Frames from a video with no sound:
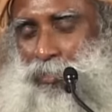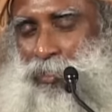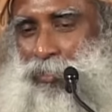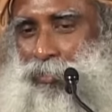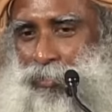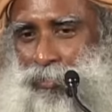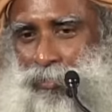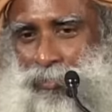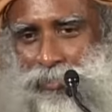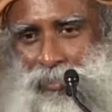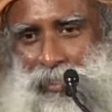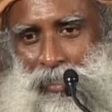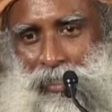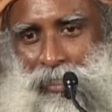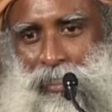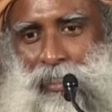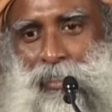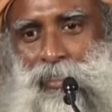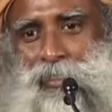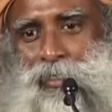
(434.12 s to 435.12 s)
because
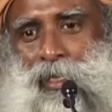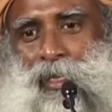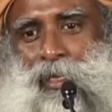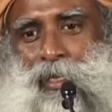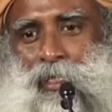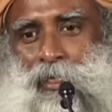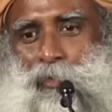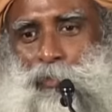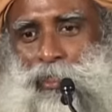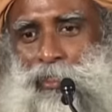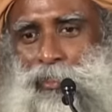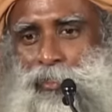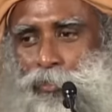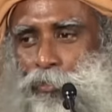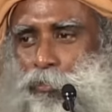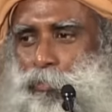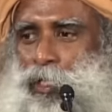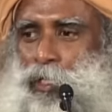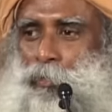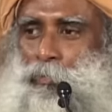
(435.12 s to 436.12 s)
he's running with
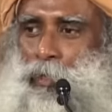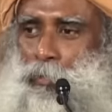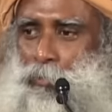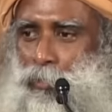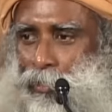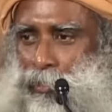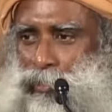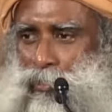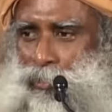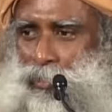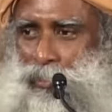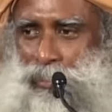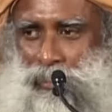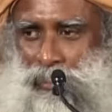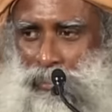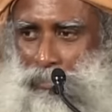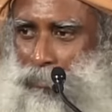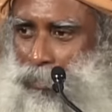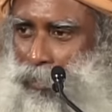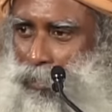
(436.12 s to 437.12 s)
so many memories, he
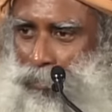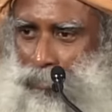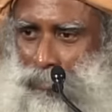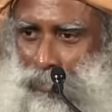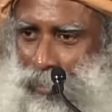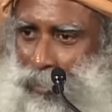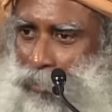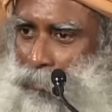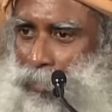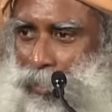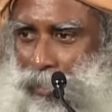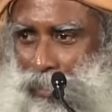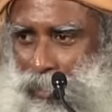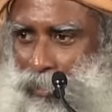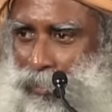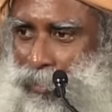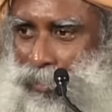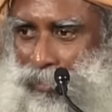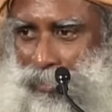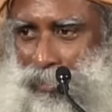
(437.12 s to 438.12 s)
doesn't belong to anybody
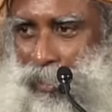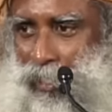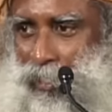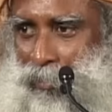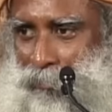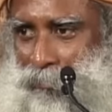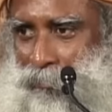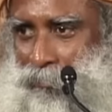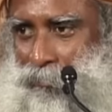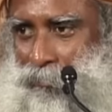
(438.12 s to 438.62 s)
at that time.